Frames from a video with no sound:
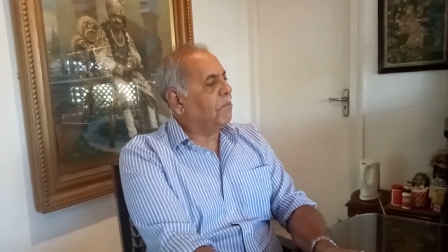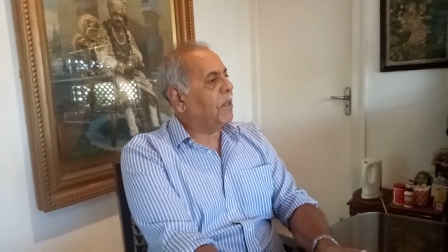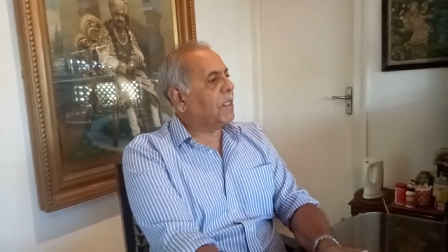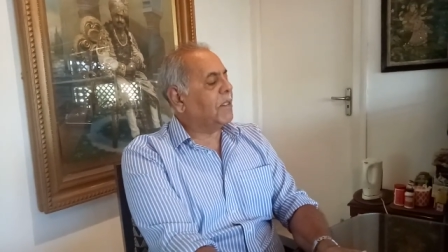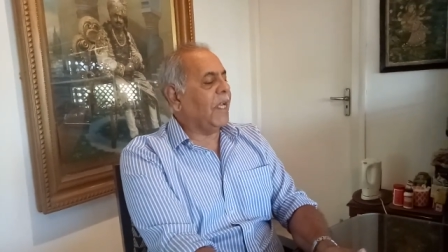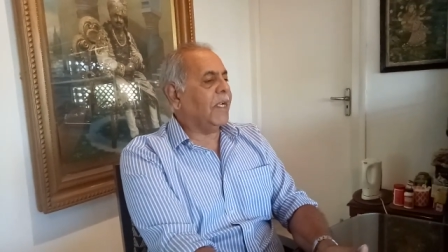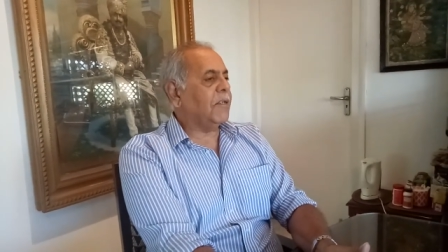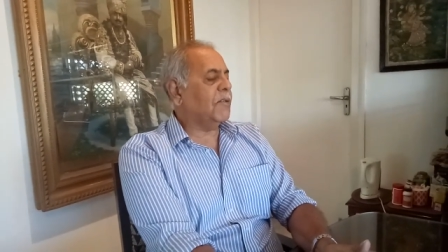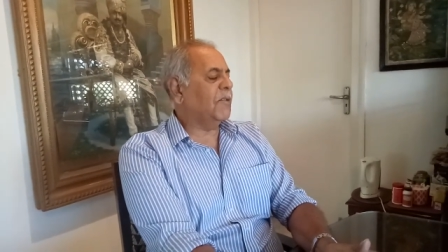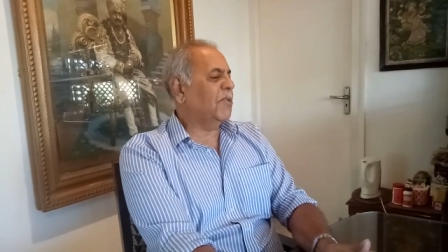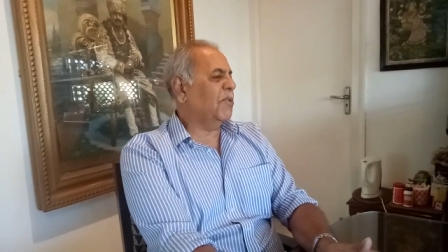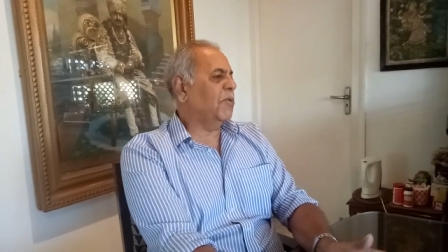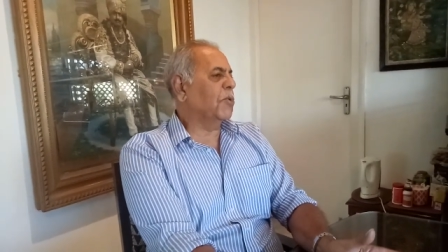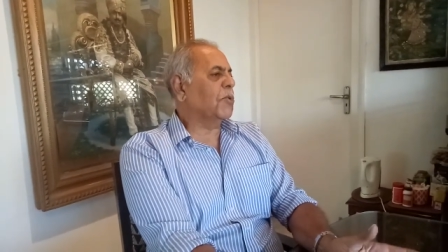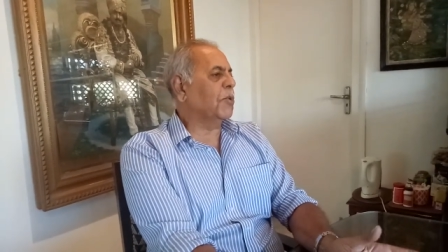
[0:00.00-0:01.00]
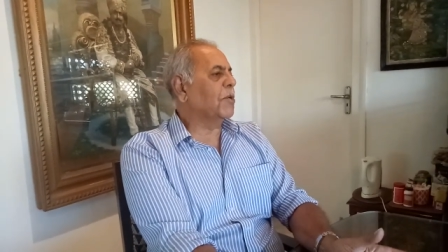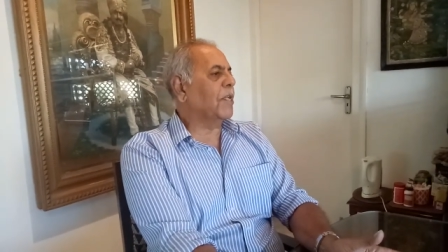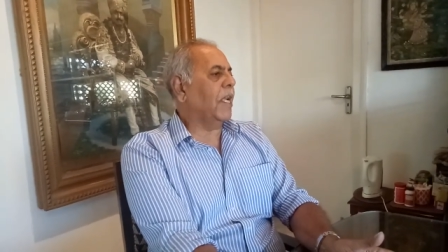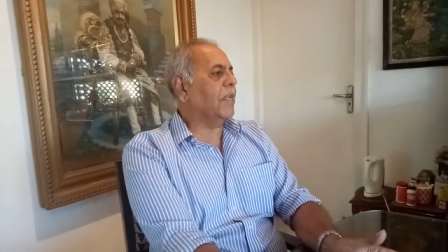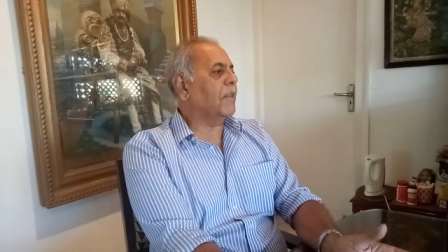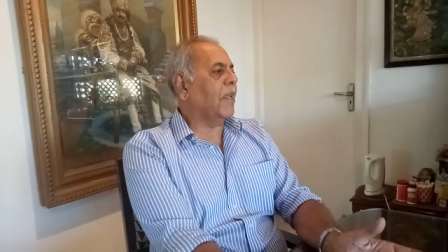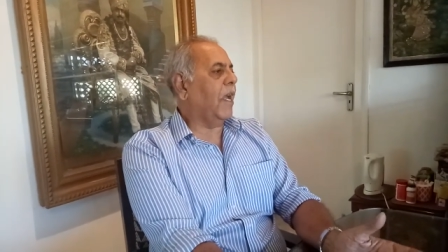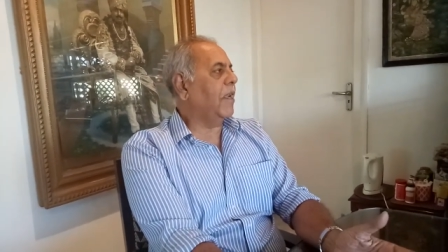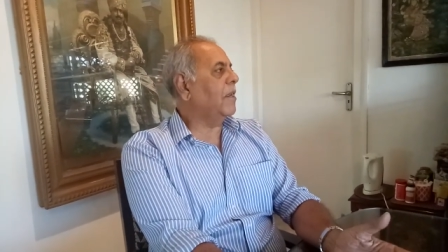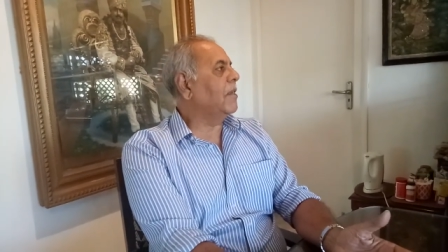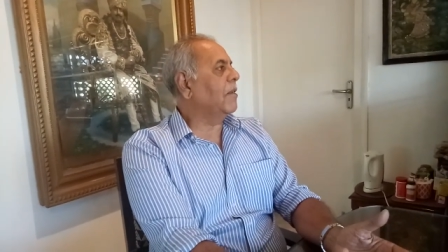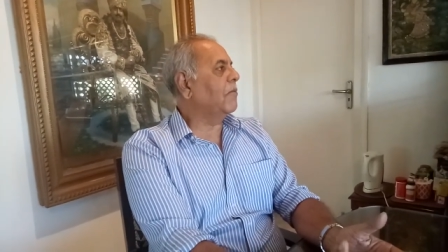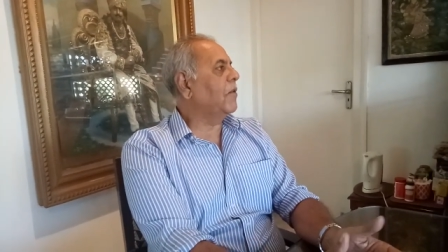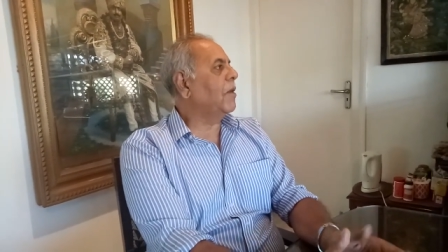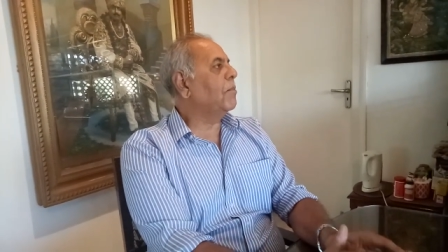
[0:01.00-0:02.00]
But that you could get
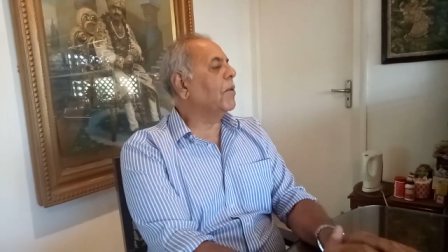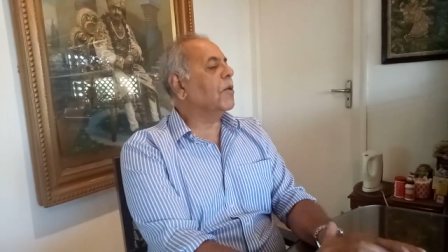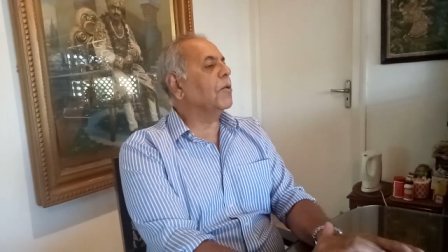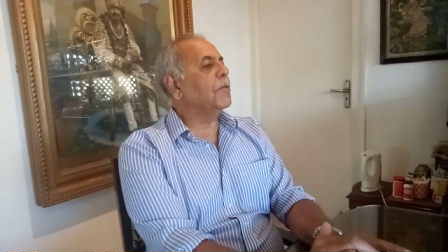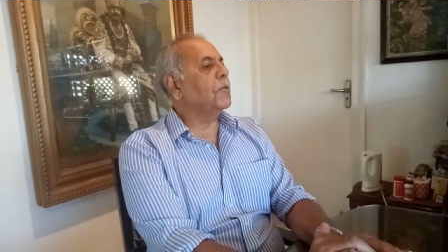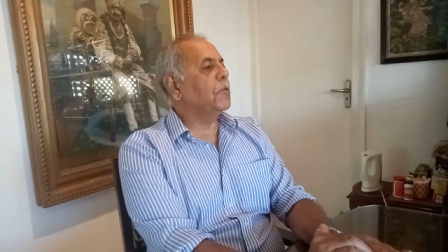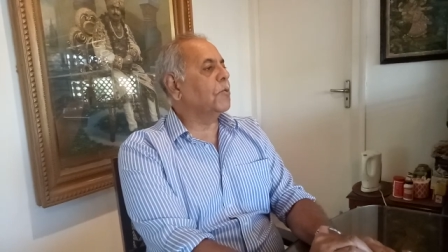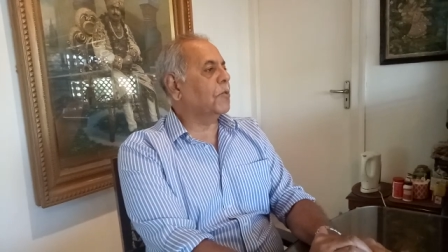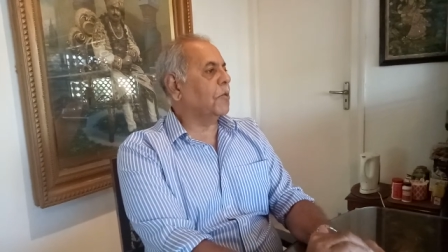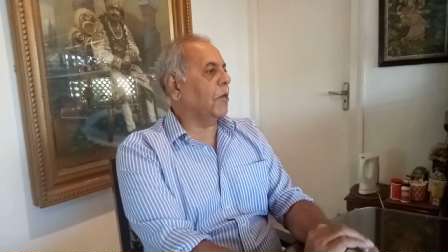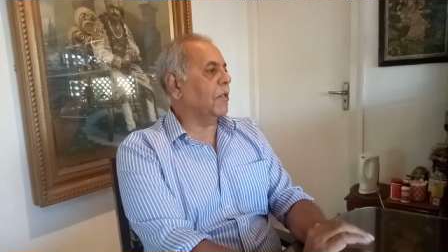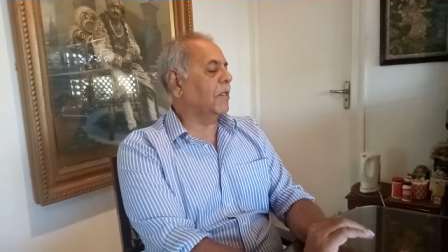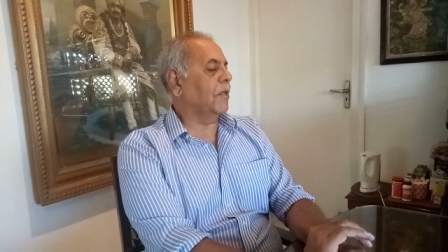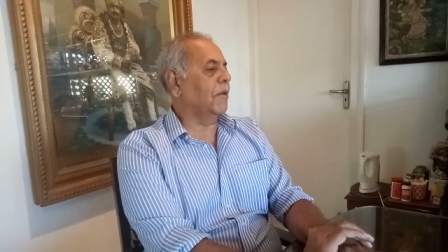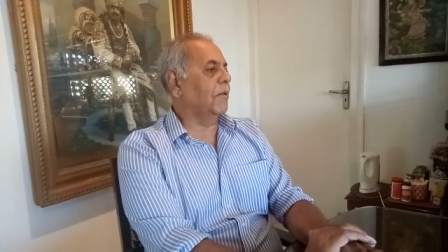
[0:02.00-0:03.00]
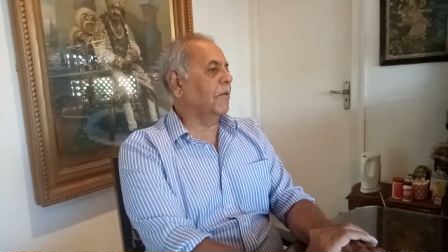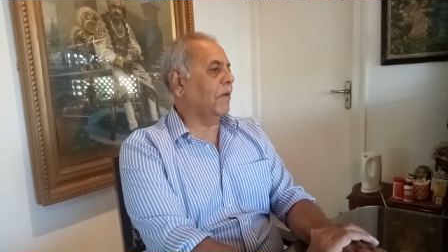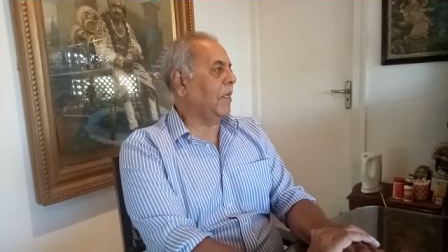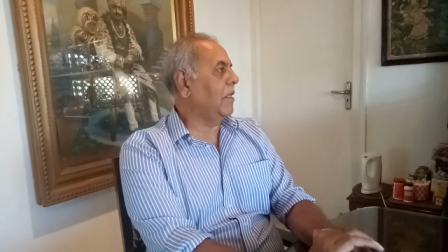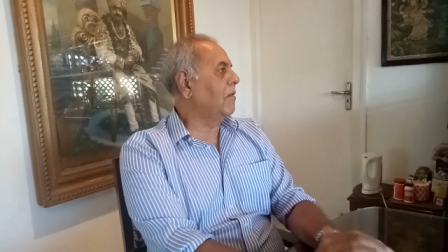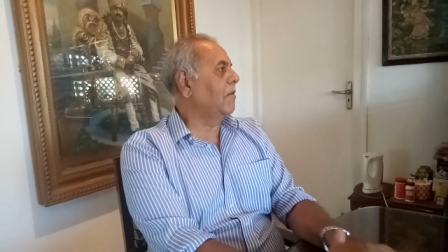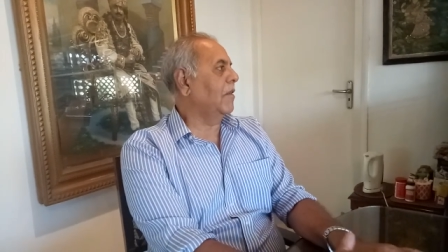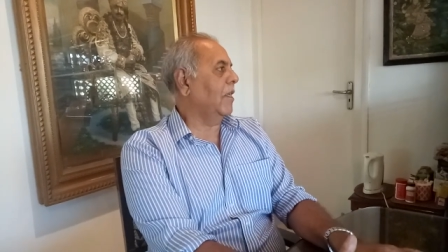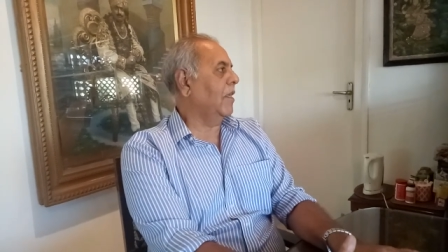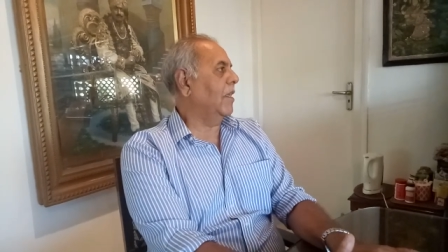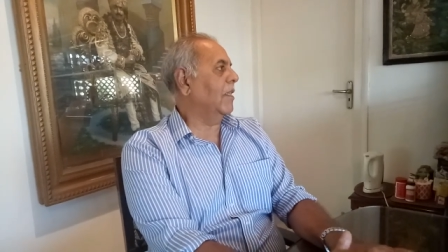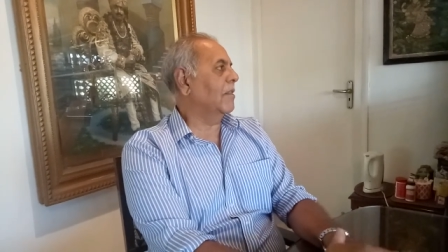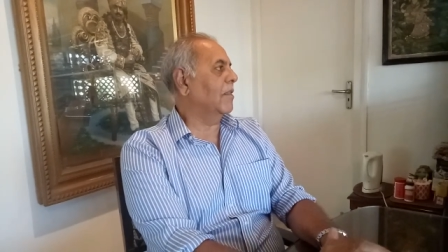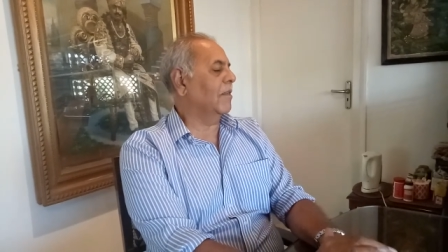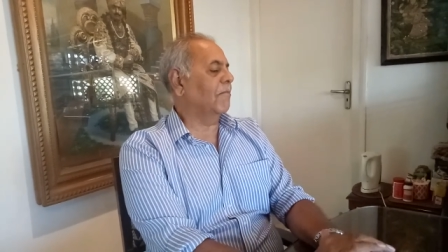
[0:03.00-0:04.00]
carried away because you saw the
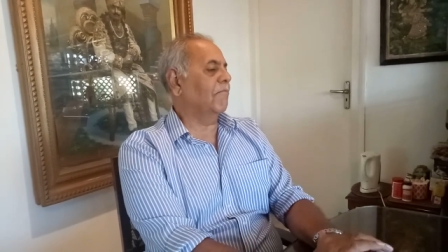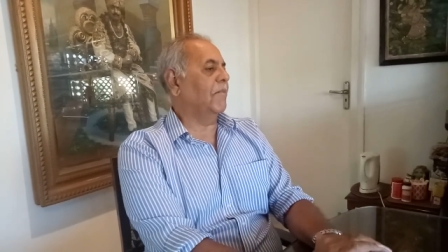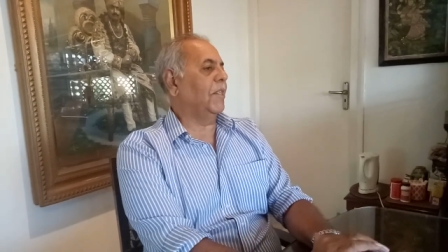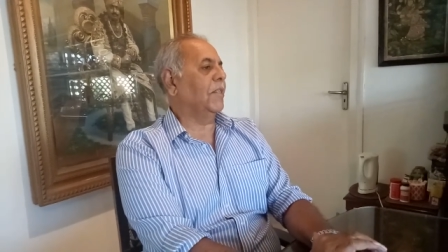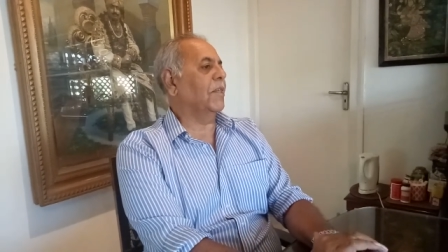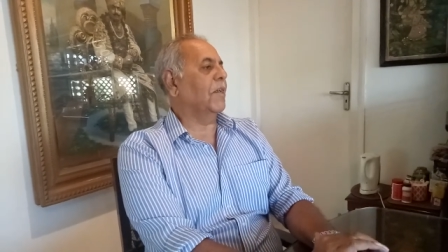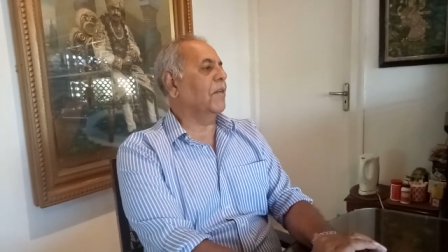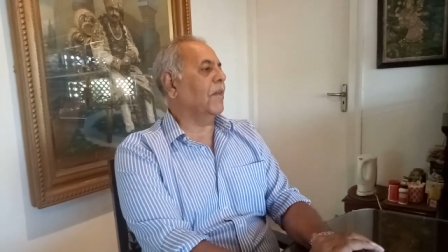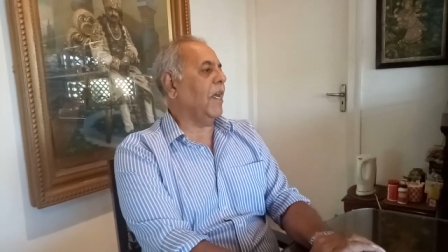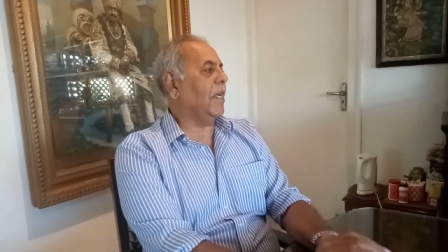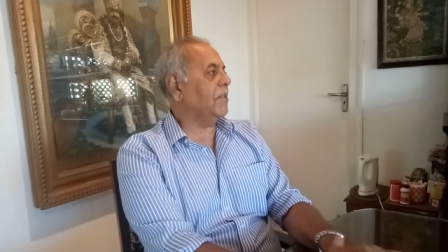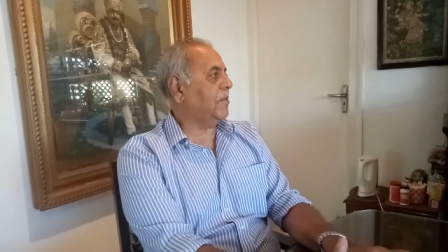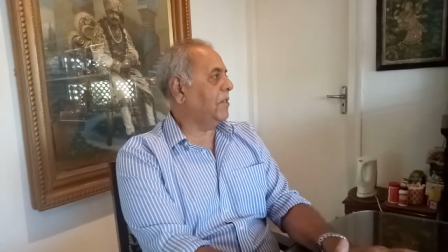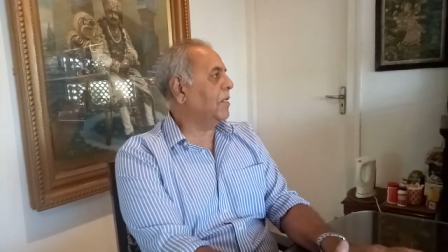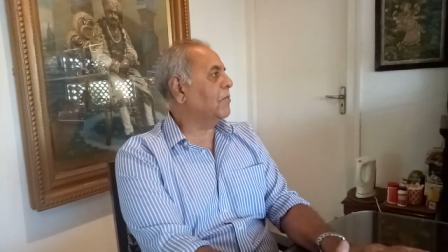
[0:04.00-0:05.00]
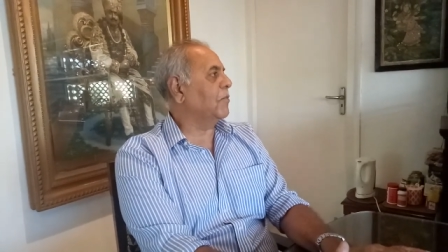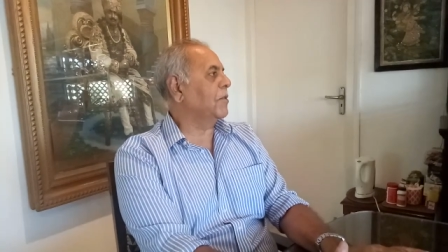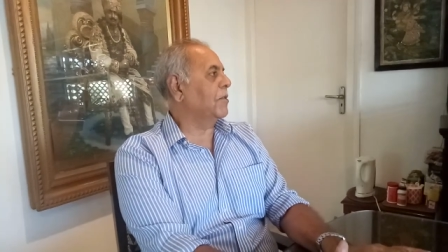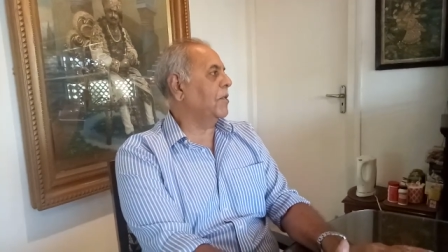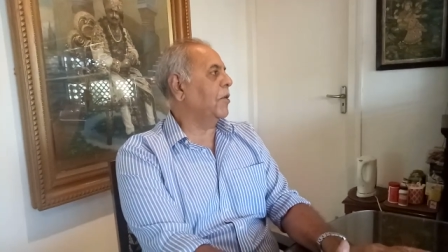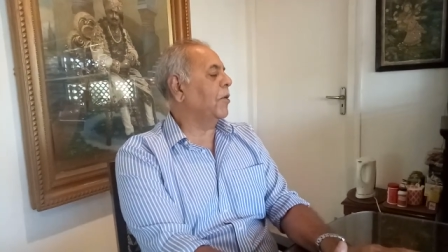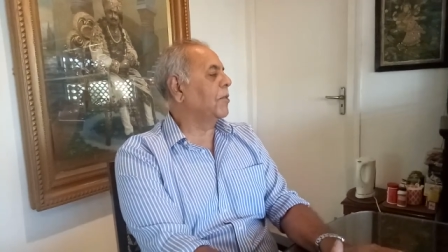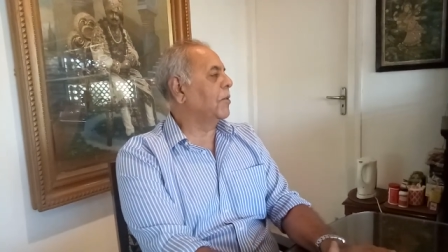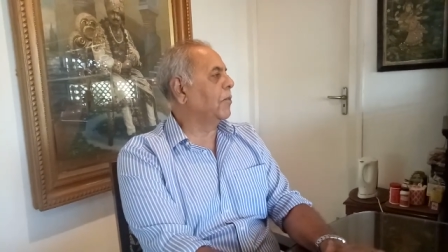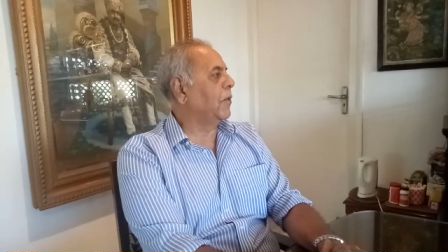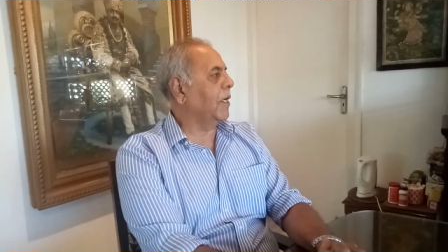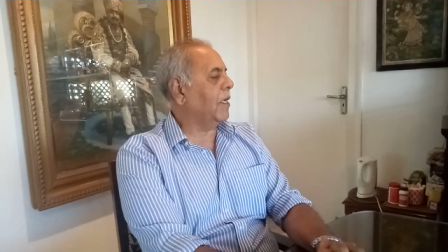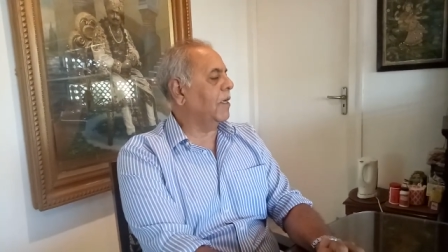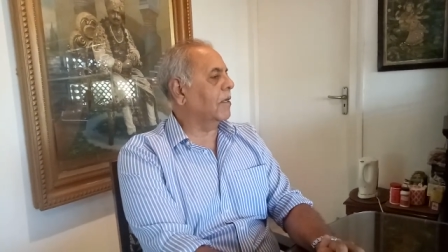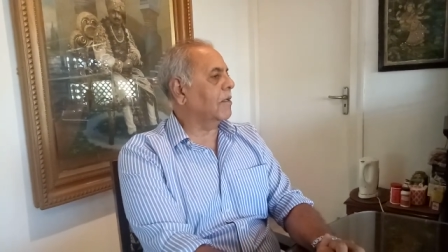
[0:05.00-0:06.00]
greenery and the, and the grass that was there on the
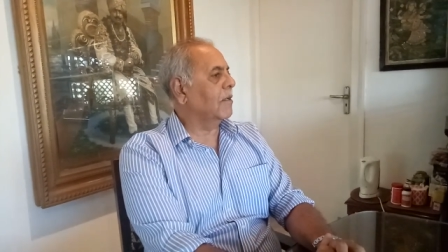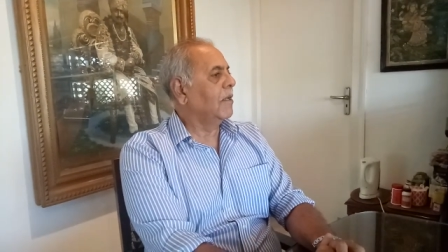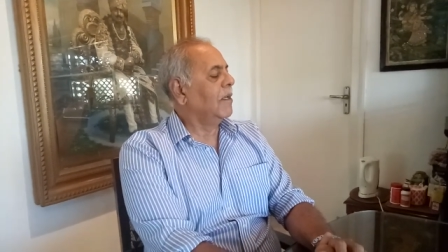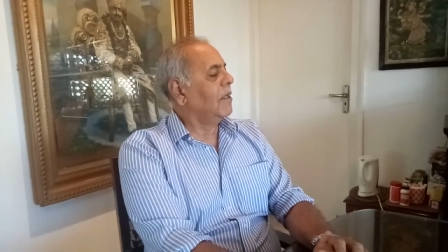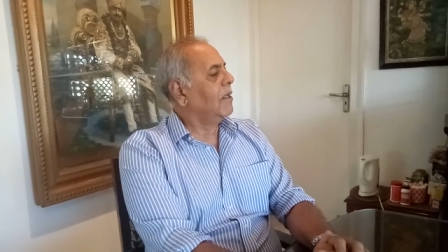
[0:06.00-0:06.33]
wicket.